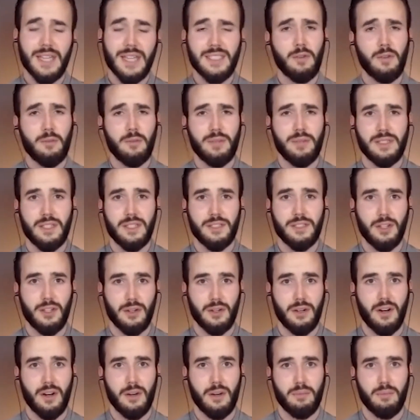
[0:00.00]
that's how we
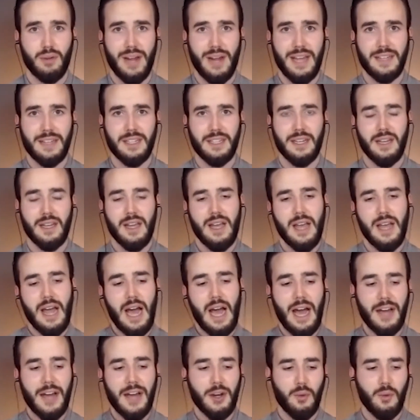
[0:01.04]
positioned our brand. And
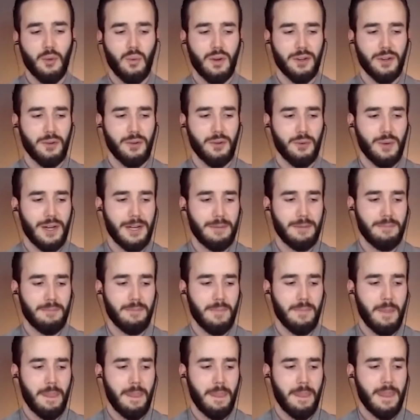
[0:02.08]
I don't want
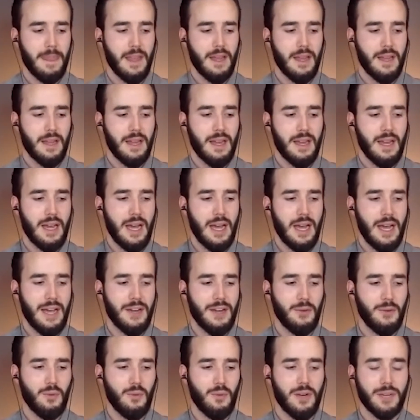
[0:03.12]

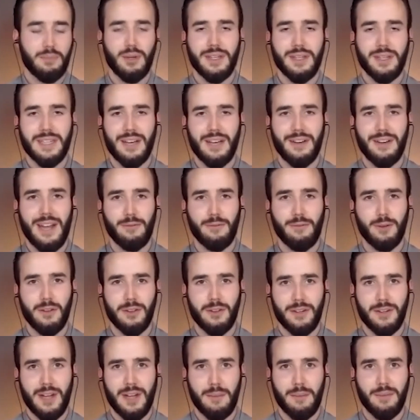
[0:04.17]
to put down
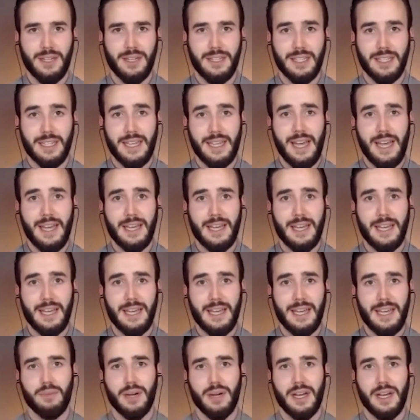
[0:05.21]
every other company in the
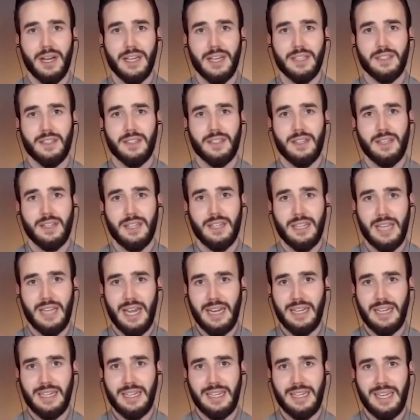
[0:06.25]
game, but
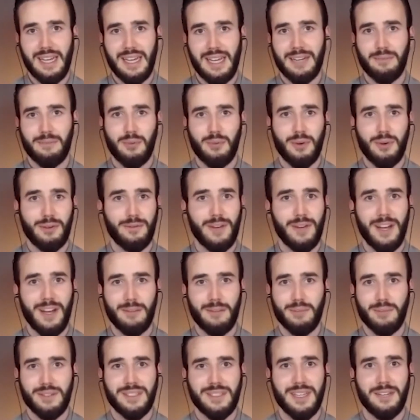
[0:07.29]

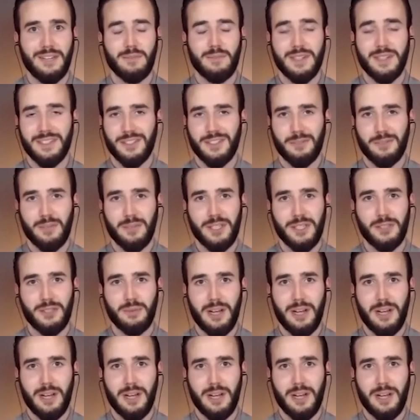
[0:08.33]
99.5% of medicinal